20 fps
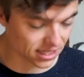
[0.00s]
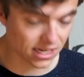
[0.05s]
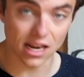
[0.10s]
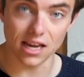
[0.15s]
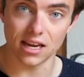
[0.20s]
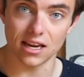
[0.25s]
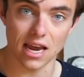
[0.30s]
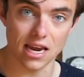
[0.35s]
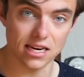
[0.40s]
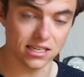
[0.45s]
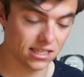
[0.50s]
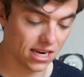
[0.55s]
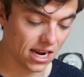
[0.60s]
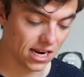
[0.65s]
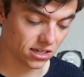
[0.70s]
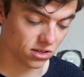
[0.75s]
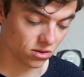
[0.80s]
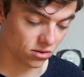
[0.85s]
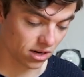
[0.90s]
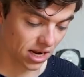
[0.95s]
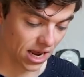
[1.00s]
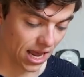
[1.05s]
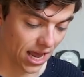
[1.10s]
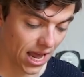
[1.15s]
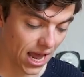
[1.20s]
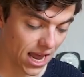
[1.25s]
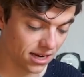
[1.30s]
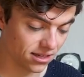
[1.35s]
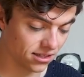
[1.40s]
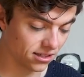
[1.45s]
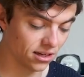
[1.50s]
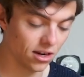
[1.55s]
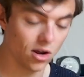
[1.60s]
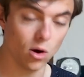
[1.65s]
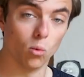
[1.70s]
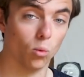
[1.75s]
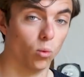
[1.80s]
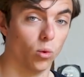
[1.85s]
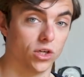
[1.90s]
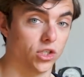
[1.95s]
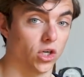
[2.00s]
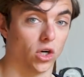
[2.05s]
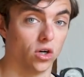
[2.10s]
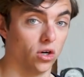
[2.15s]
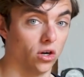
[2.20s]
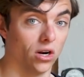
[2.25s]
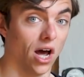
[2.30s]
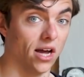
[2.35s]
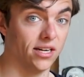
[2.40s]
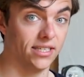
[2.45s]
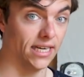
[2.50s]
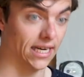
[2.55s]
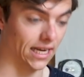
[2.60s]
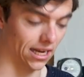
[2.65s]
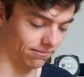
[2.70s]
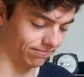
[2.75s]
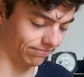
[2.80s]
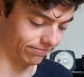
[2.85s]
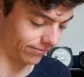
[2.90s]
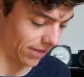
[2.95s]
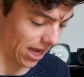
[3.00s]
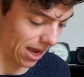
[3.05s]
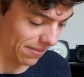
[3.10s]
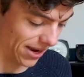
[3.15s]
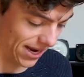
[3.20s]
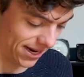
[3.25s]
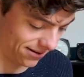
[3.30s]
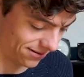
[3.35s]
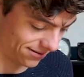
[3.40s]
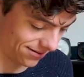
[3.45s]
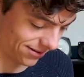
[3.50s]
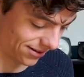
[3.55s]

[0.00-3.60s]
is it a K6 or a K8, was a good idea? I mean,